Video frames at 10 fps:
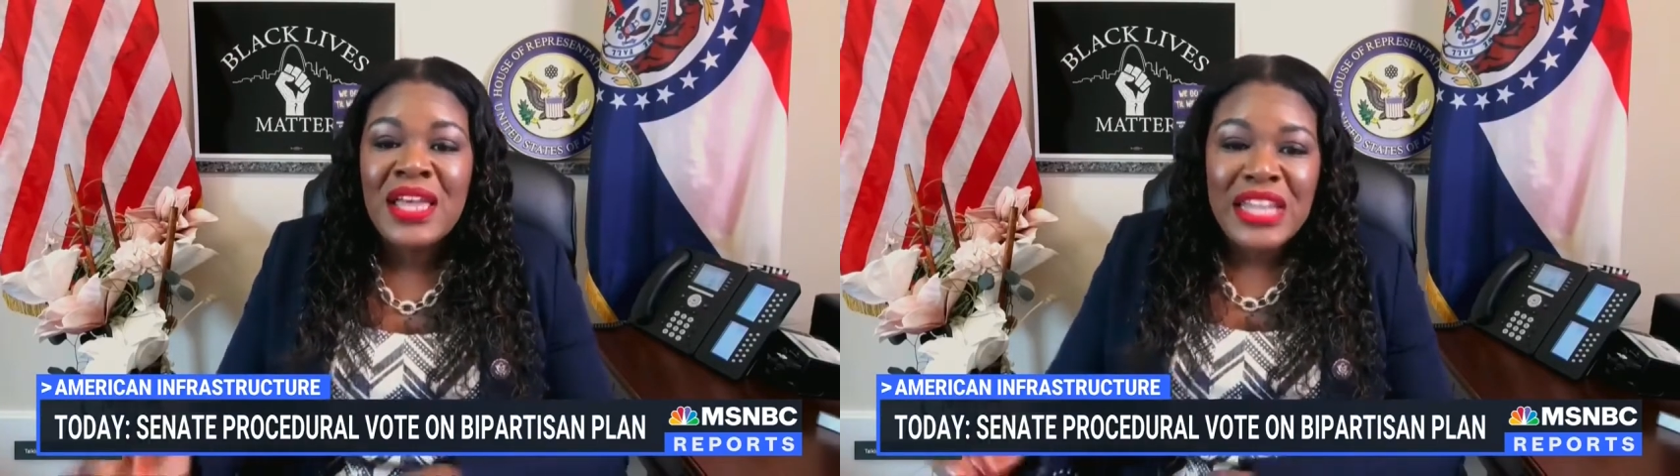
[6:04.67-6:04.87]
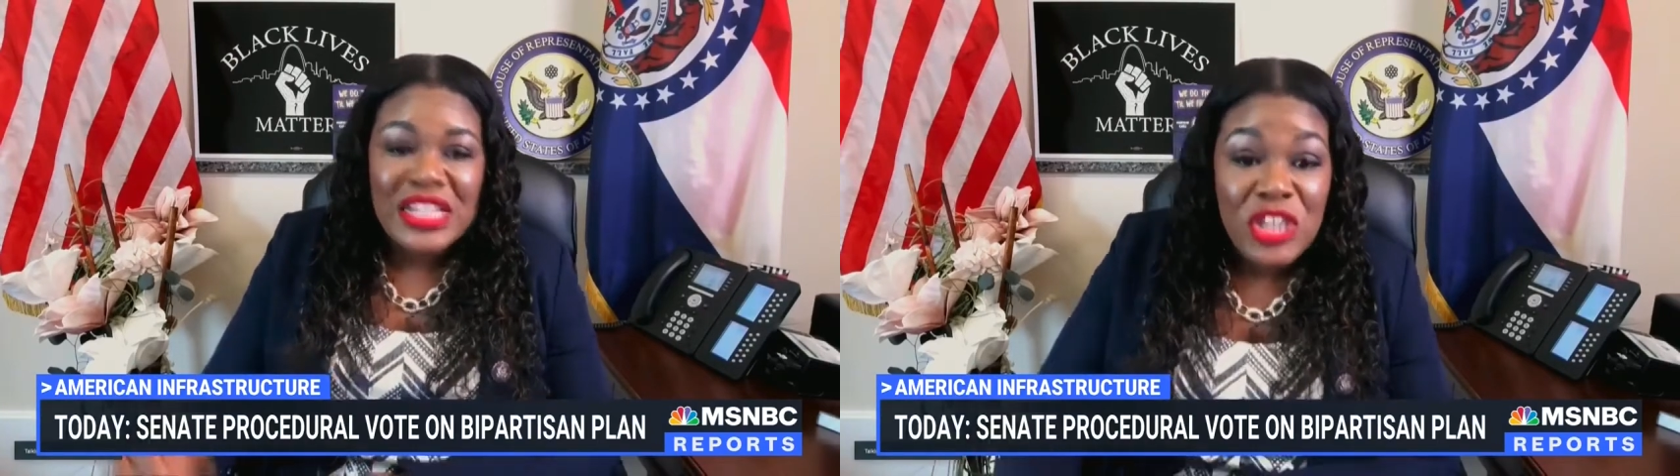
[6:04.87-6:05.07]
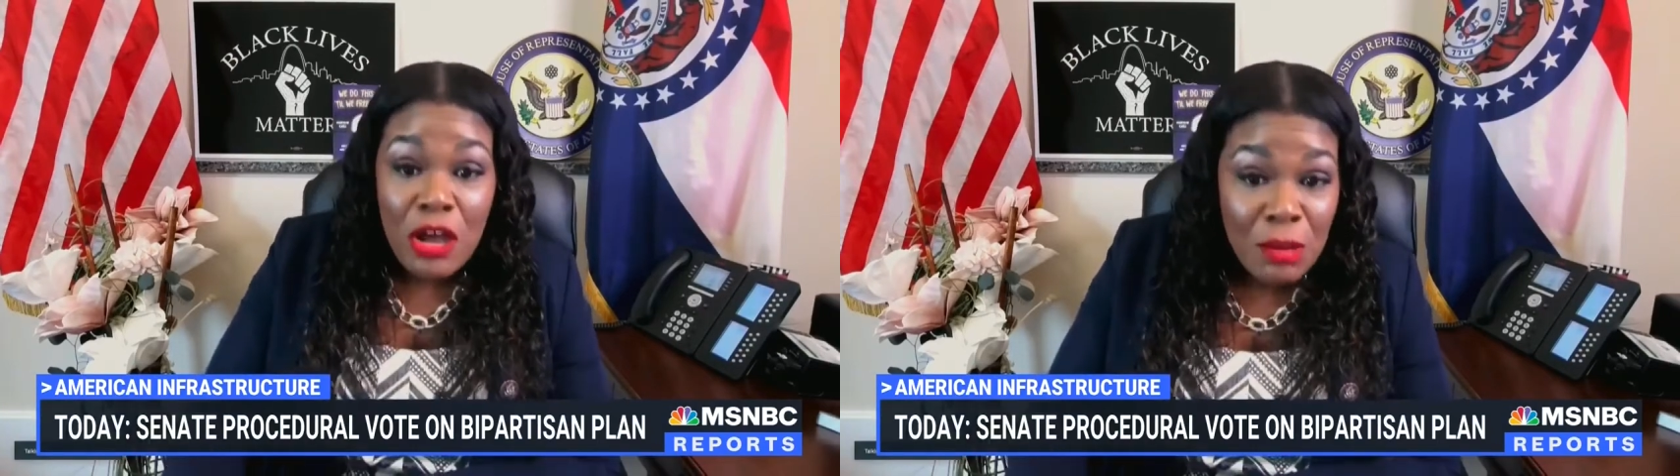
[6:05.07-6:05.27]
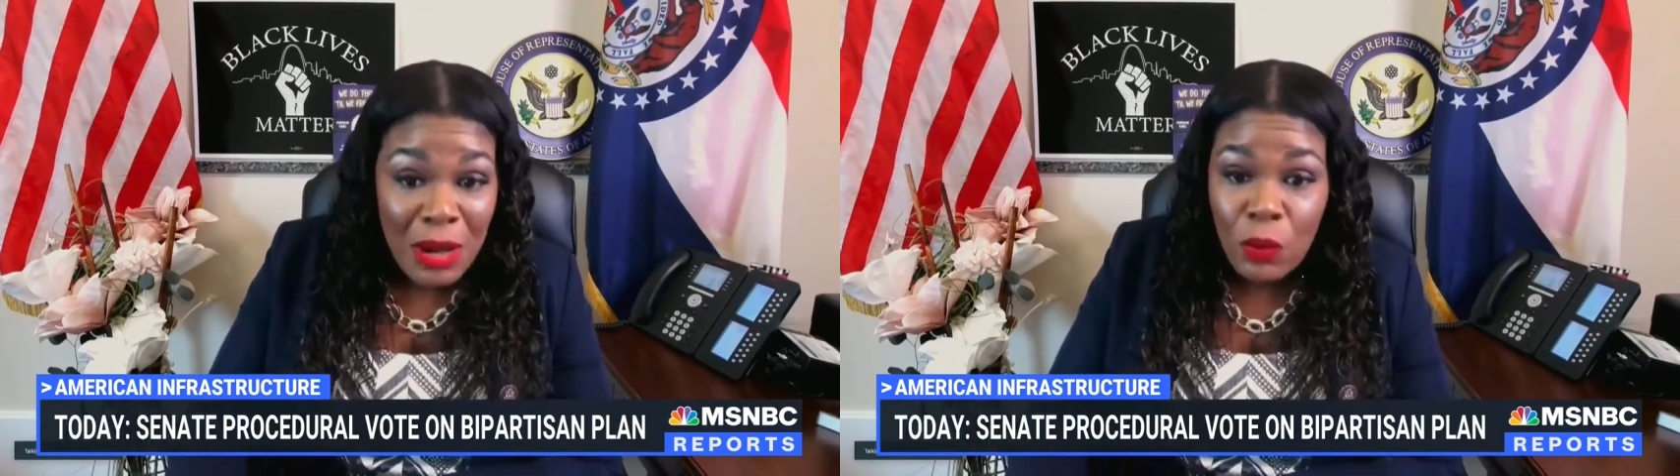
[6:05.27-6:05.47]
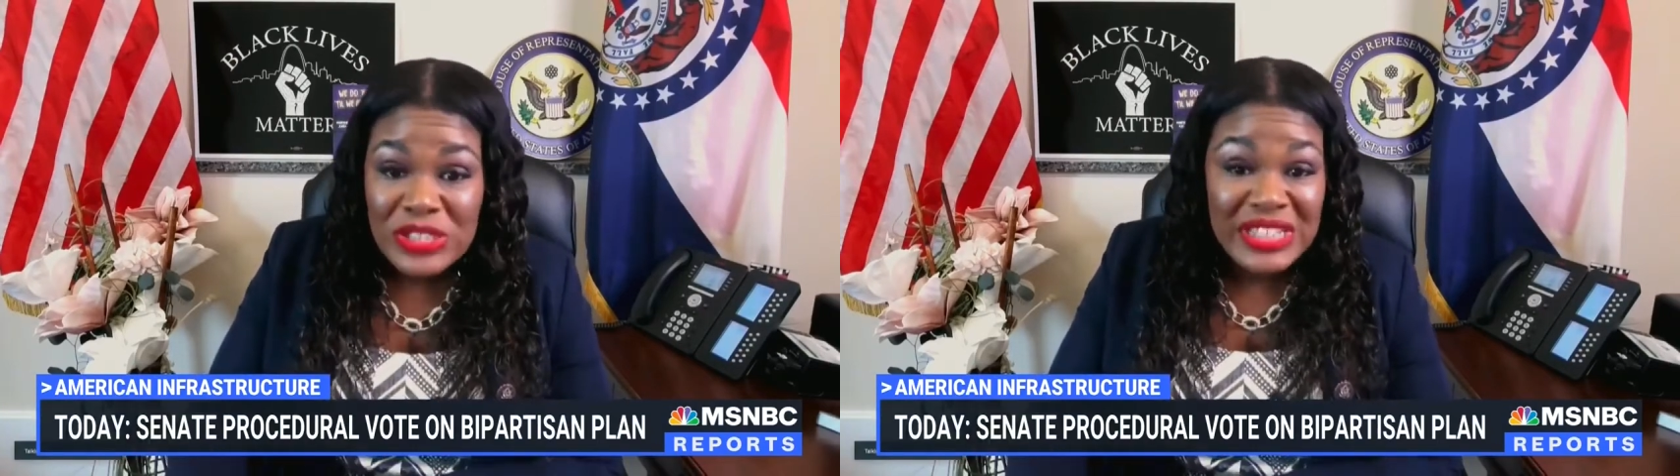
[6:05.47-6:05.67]
Let's talk about
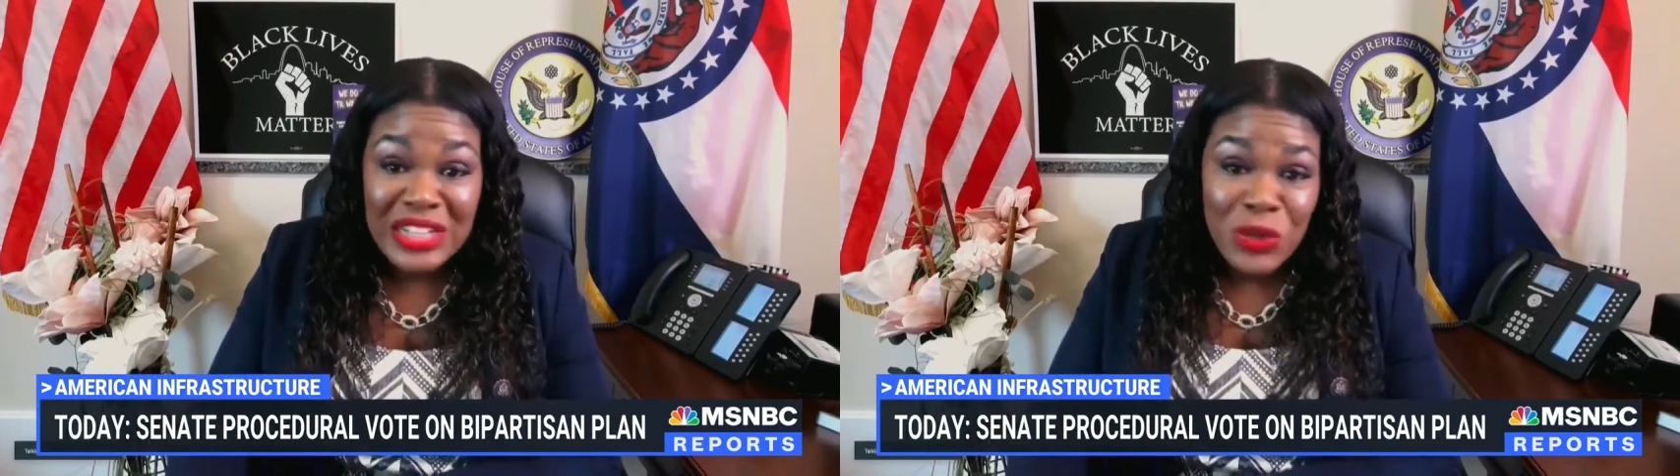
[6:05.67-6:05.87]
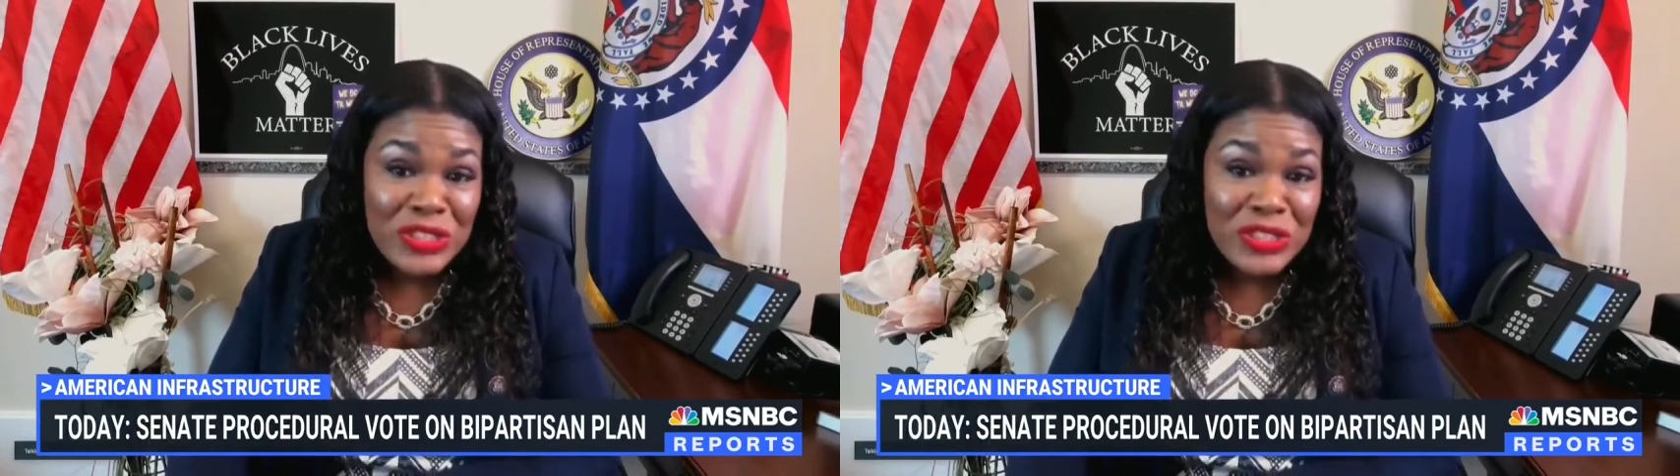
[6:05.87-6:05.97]
what St. Louis